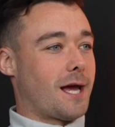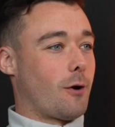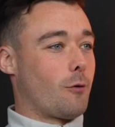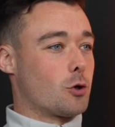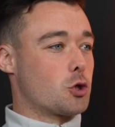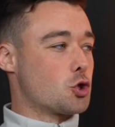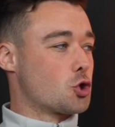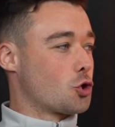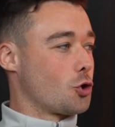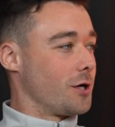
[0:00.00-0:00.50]
now
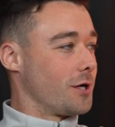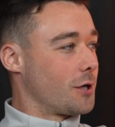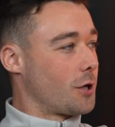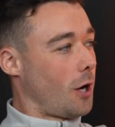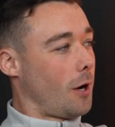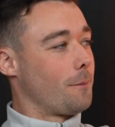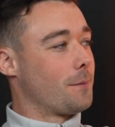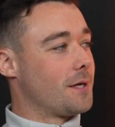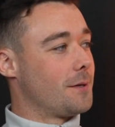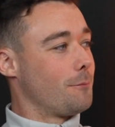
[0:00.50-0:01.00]
are just trying to
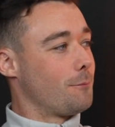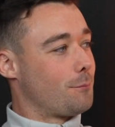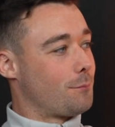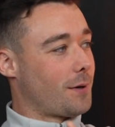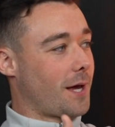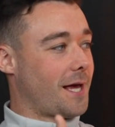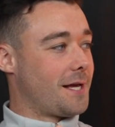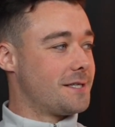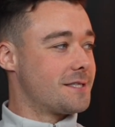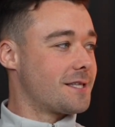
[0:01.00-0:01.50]
copy and
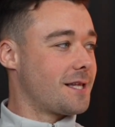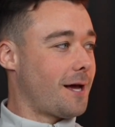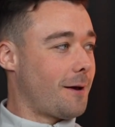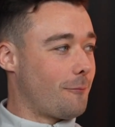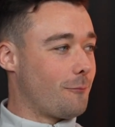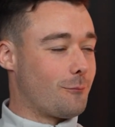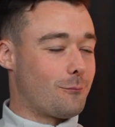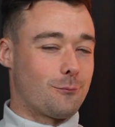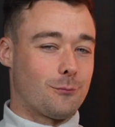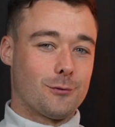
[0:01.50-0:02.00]
paste
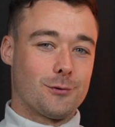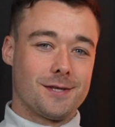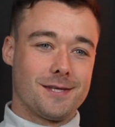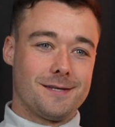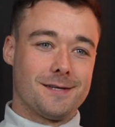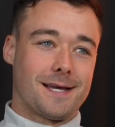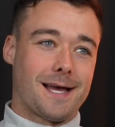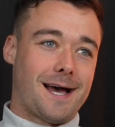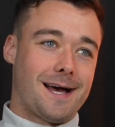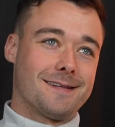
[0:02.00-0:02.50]
that, but
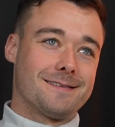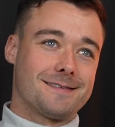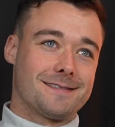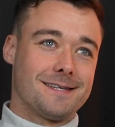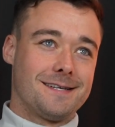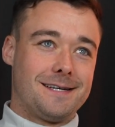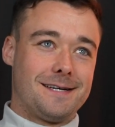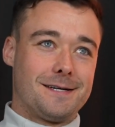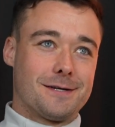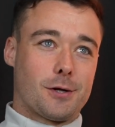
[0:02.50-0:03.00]
you can't
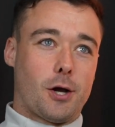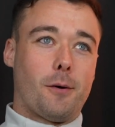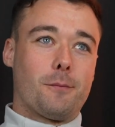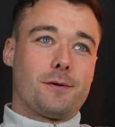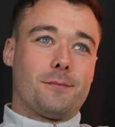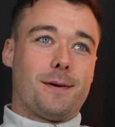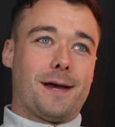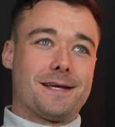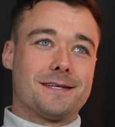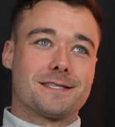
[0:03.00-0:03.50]

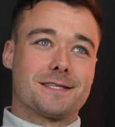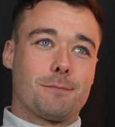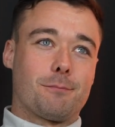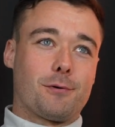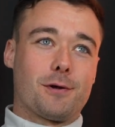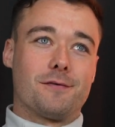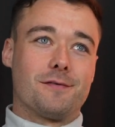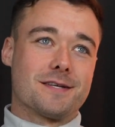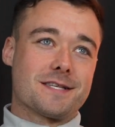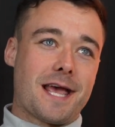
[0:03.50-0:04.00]
copy and paste the
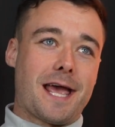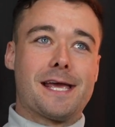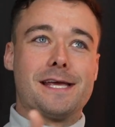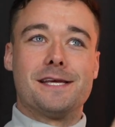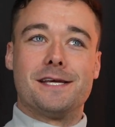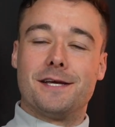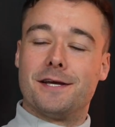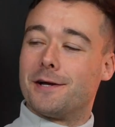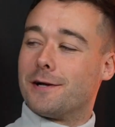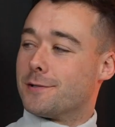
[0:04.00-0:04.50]
previous
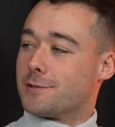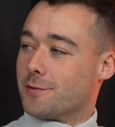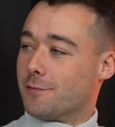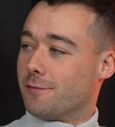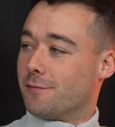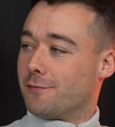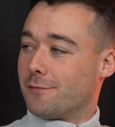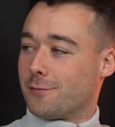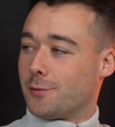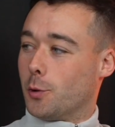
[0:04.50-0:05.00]
80 years
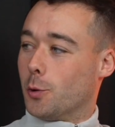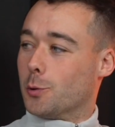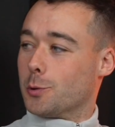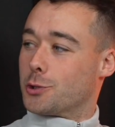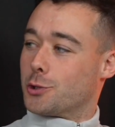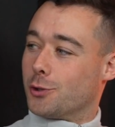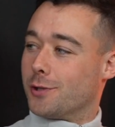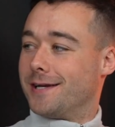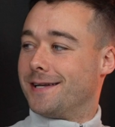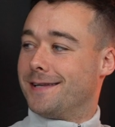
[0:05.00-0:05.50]
of
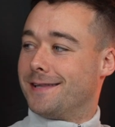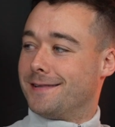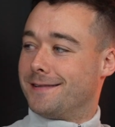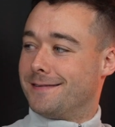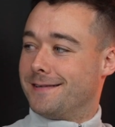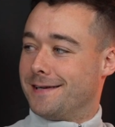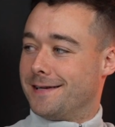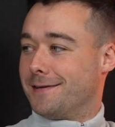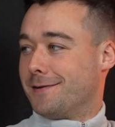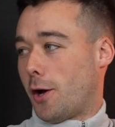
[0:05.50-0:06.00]
culture
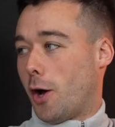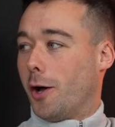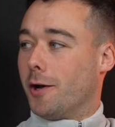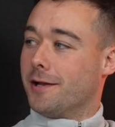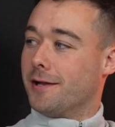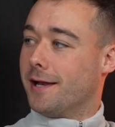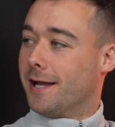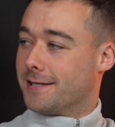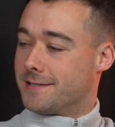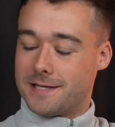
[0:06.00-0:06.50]
in
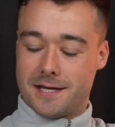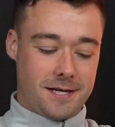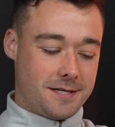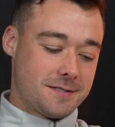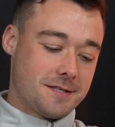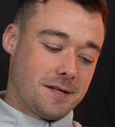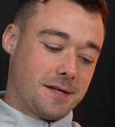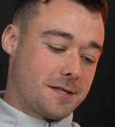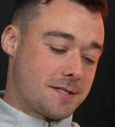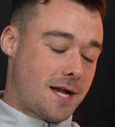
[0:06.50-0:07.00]
Holland, let's say,
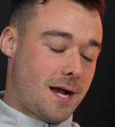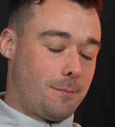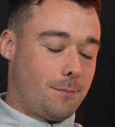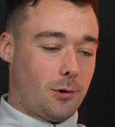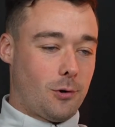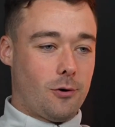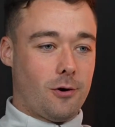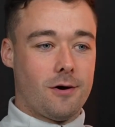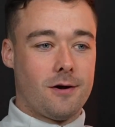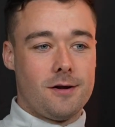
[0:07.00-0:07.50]
as an
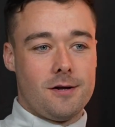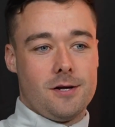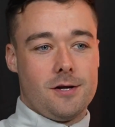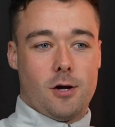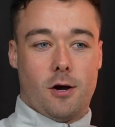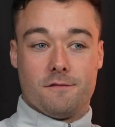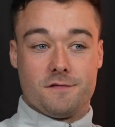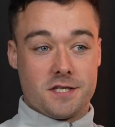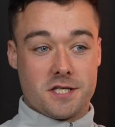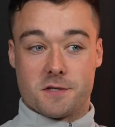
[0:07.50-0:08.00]
example, or
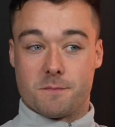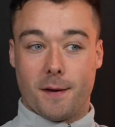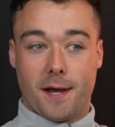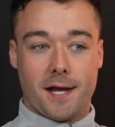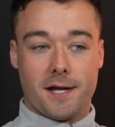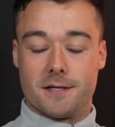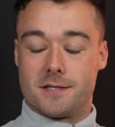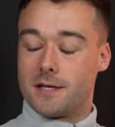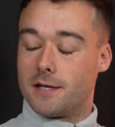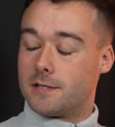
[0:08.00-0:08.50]
obviously
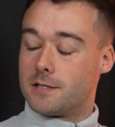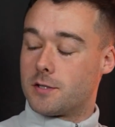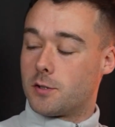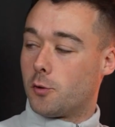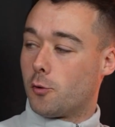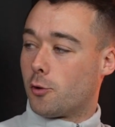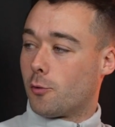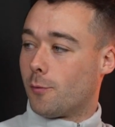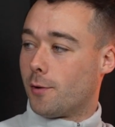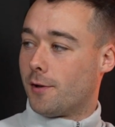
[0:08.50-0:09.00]
Spain is
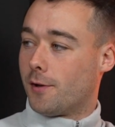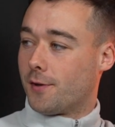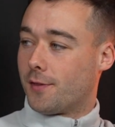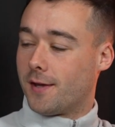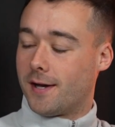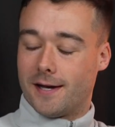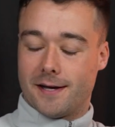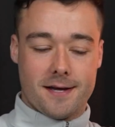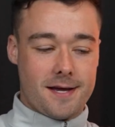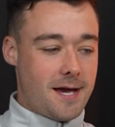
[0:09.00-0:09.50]
another one like
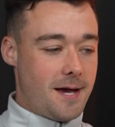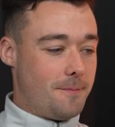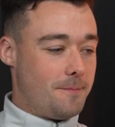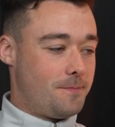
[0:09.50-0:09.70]
that.